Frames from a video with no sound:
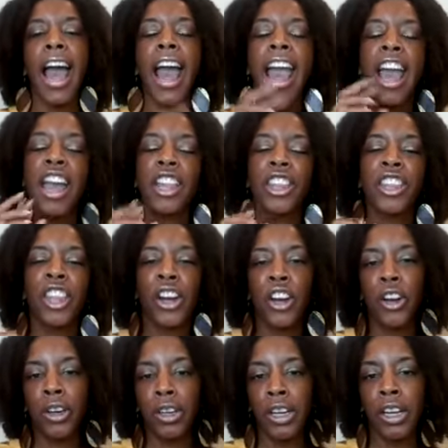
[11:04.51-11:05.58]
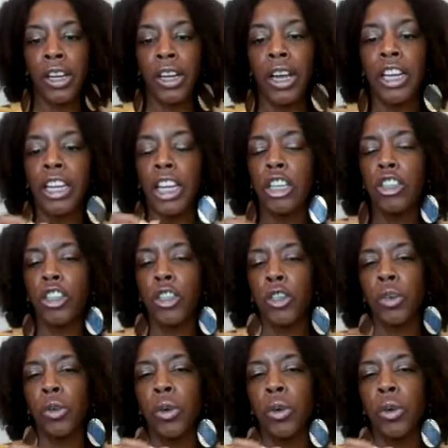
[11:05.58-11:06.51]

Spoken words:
And thirdly, get you